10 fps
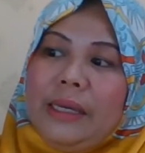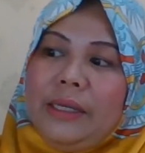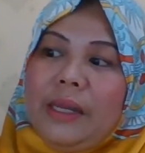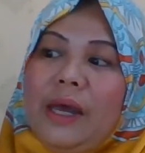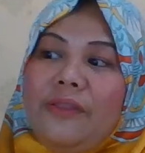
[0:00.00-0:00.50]

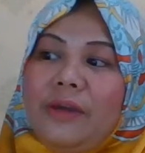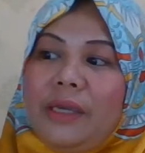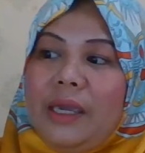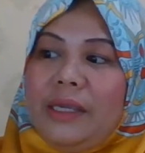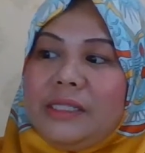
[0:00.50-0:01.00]
In other
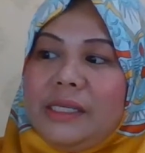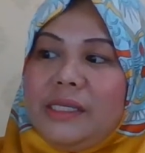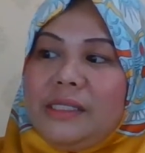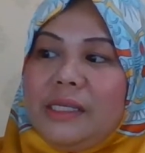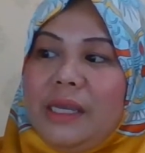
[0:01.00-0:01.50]

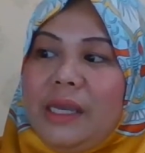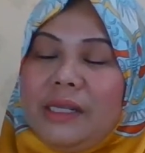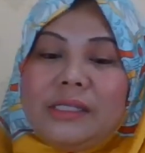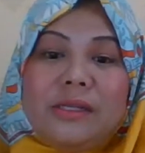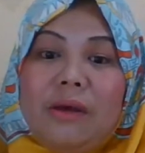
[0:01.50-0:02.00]
cases,
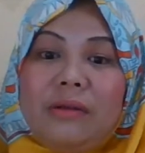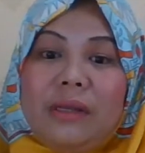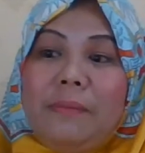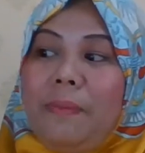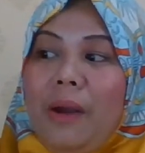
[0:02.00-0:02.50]
it is
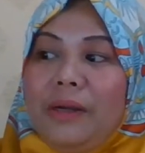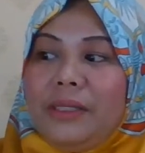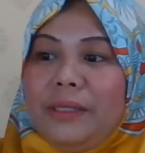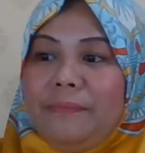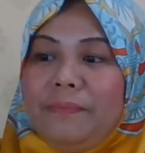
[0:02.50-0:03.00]
not
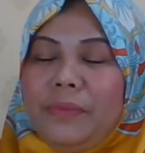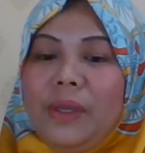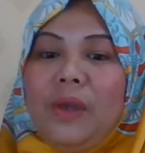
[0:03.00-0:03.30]
important.